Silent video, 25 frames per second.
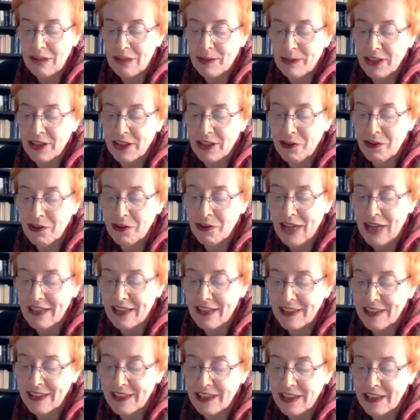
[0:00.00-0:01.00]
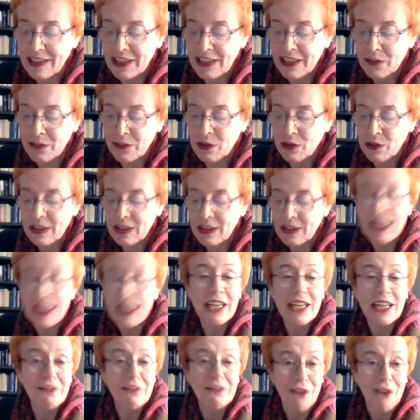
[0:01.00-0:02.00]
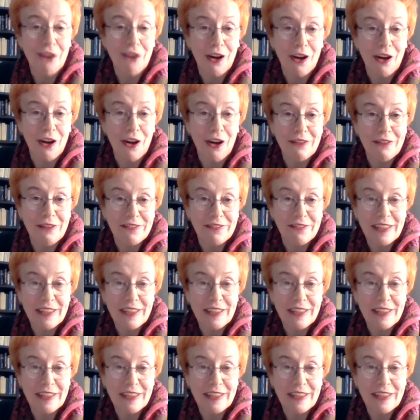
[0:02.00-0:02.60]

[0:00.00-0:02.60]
particularity this would involve.